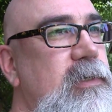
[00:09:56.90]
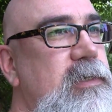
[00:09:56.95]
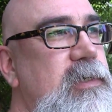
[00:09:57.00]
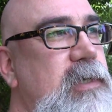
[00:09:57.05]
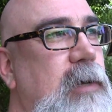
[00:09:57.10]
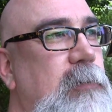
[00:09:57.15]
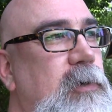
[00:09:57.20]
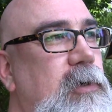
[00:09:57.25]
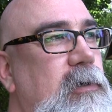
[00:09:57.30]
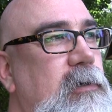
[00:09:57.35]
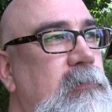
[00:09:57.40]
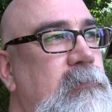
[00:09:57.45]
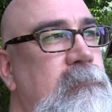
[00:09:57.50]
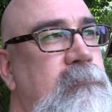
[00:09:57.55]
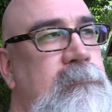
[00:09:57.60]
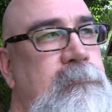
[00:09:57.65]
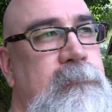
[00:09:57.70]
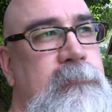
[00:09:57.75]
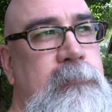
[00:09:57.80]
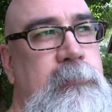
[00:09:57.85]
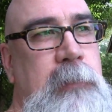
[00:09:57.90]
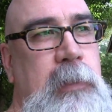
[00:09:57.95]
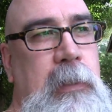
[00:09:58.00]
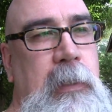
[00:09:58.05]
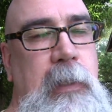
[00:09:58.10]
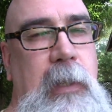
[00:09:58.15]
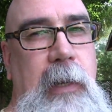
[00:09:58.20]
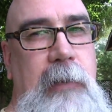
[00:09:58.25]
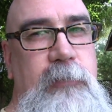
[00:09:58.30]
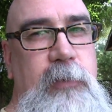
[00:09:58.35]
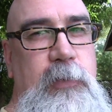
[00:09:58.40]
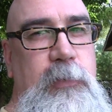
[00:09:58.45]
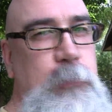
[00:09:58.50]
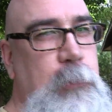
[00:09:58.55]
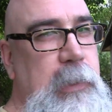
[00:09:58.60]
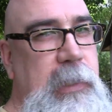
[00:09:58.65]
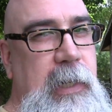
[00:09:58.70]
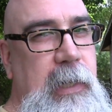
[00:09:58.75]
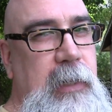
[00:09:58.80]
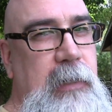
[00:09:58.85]
in the summer every
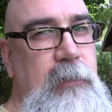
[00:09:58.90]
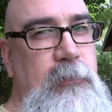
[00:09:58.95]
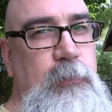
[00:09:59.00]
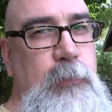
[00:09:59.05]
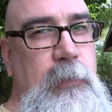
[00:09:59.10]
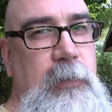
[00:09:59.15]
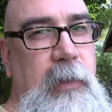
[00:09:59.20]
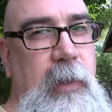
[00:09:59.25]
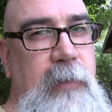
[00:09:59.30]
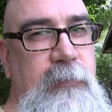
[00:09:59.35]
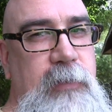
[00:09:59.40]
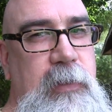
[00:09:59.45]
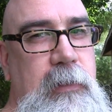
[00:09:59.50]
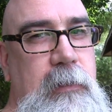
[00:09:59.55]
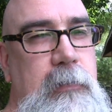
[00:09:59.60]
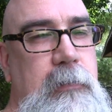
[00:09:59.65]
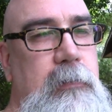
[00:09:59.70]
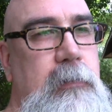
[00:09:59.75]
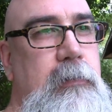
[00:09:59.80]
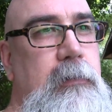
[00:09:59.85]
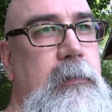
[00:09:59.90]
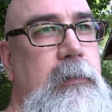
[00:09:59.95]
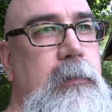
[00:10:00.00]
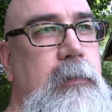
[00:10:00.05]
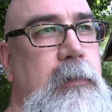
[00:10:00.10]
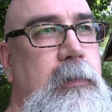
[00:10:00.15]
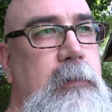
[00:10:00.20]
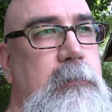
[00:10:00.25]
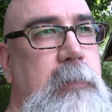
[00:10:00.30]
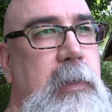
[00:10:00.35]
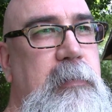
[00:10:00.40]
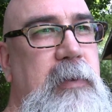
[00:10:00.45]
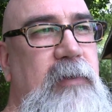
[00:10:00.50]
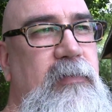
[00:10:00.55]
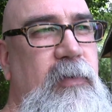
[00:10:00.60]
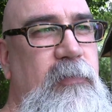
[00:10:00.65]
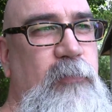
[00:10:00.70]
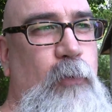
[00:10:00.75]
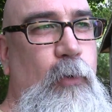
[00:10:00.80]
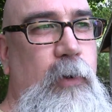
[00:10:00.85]
3 days, real heavy, maybe
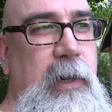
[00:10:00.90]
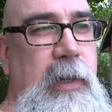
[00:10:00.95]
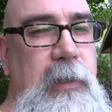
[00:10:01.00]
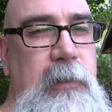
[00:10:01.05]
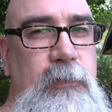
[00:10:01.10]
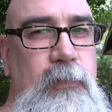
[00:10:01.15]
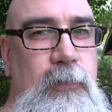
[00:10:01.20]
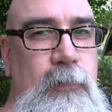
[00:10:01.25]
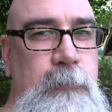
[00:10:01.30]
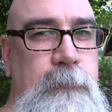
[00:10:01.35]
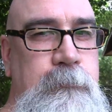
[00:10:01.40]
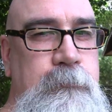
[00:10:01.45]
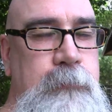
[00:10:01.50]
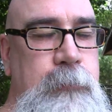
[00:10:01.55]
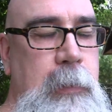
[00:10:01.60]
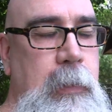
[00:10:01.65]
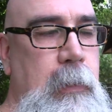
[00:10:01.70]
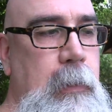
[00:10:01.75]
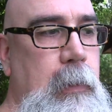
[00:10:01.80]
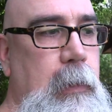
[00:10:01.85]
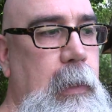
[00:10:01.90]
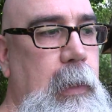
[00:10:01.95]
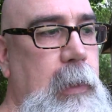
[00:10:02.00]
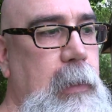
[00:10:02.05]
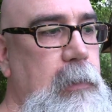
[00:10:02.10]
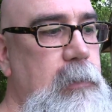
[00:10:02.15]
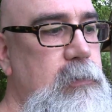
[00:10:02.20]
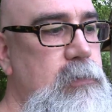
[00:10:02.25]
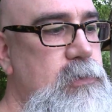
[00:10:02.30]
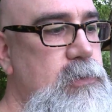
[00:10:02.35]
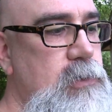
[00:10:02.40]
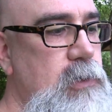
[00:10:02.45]
every 4 days. And